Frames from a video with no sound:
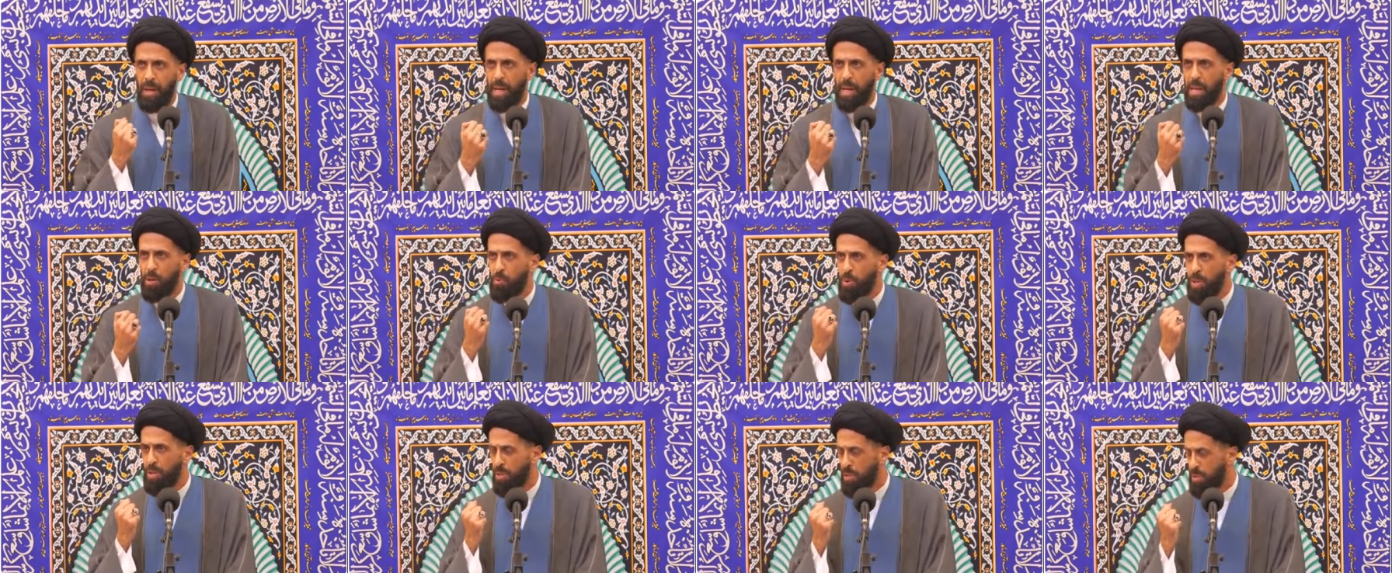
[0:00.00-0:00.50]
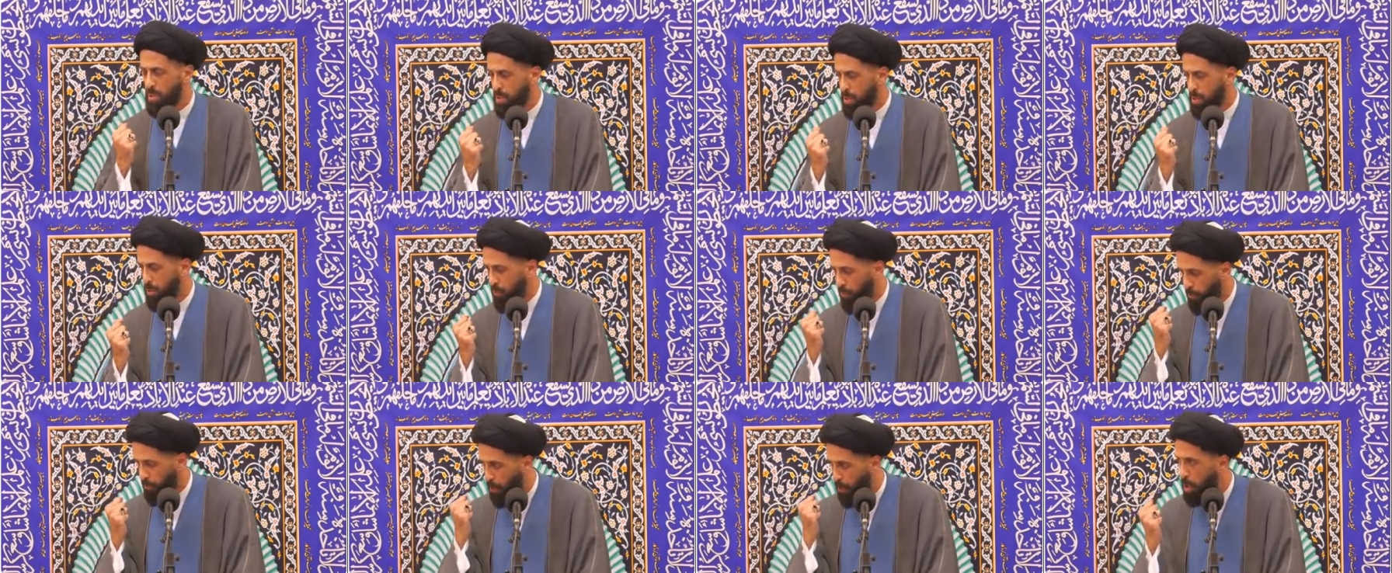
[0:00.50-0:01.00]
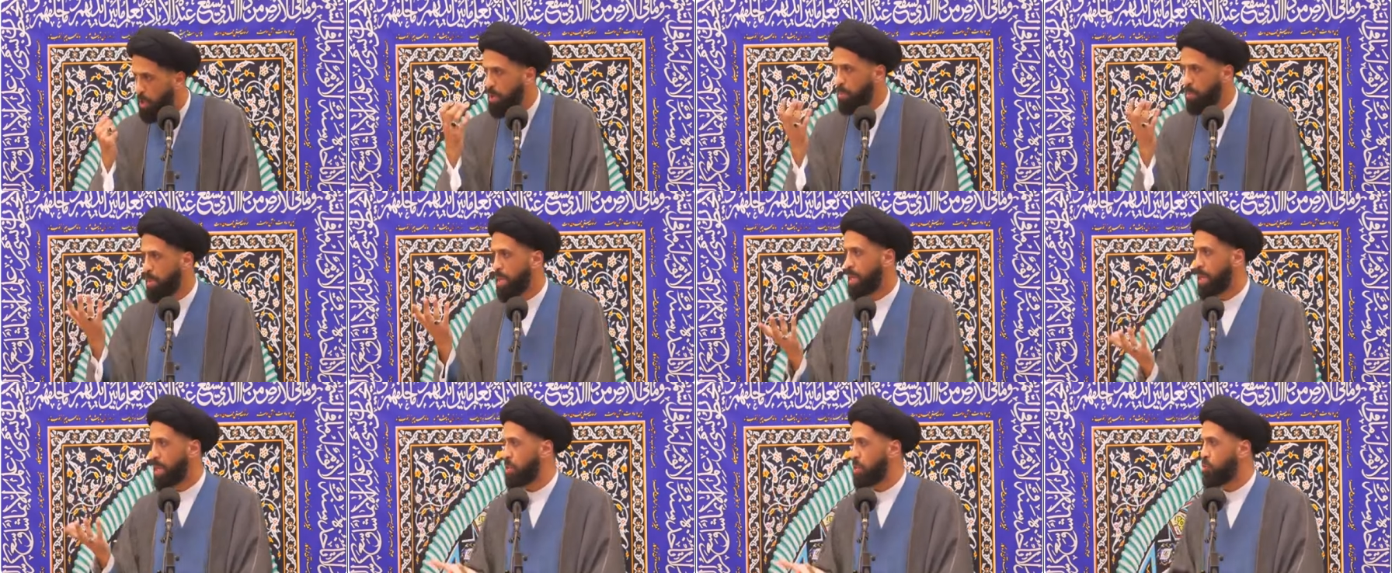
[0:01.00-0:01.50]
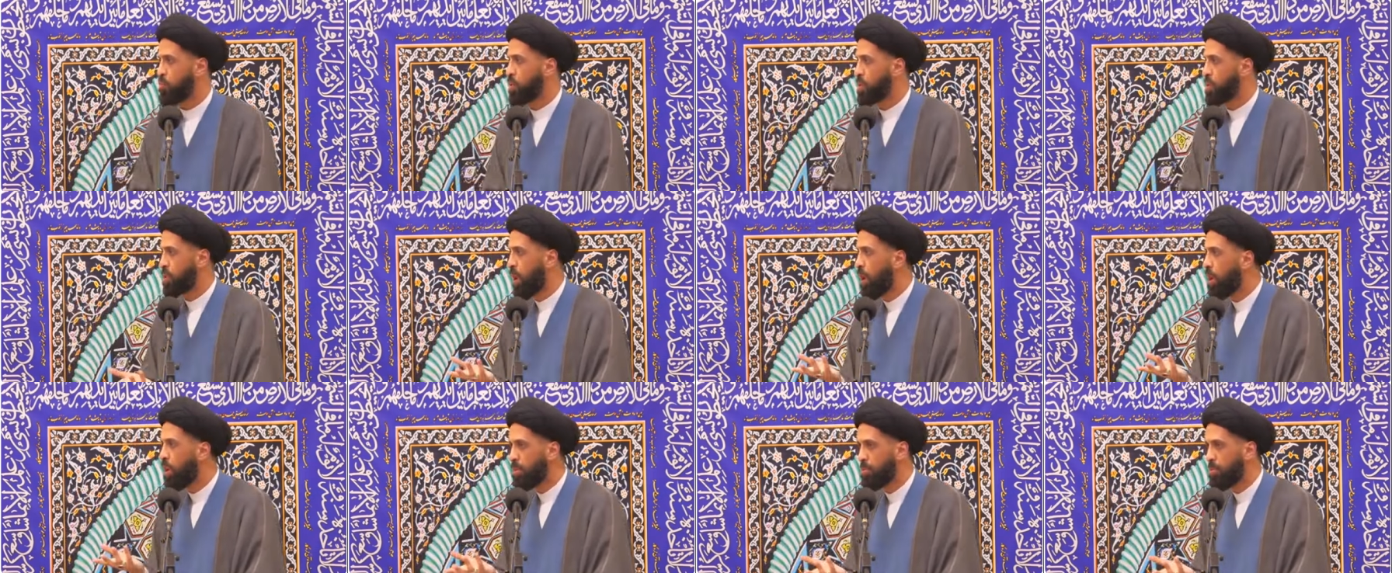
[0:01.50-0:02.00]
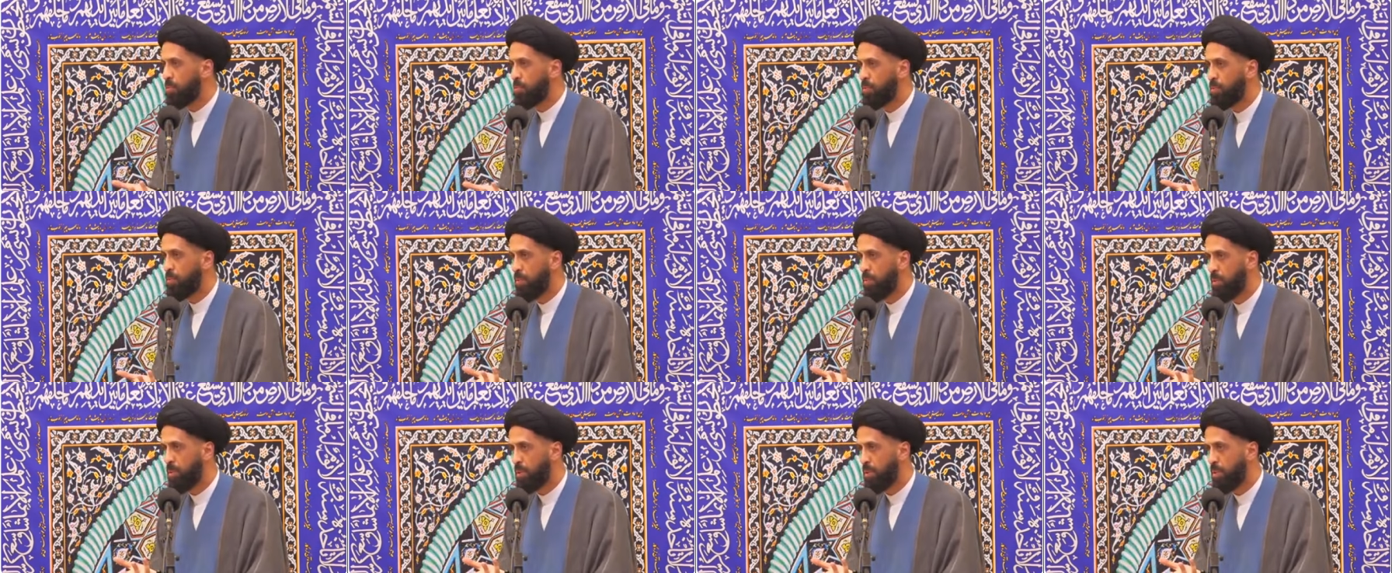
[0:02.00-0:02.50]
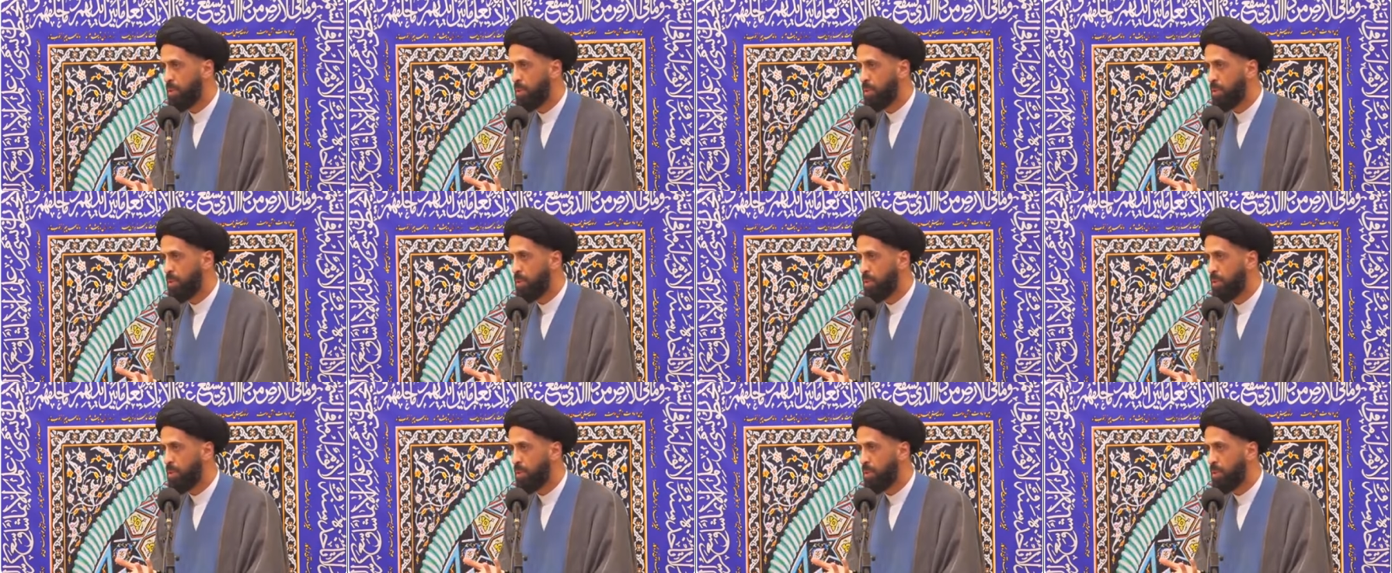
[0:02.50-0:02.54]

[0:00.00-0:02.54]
he was firm in his resolve.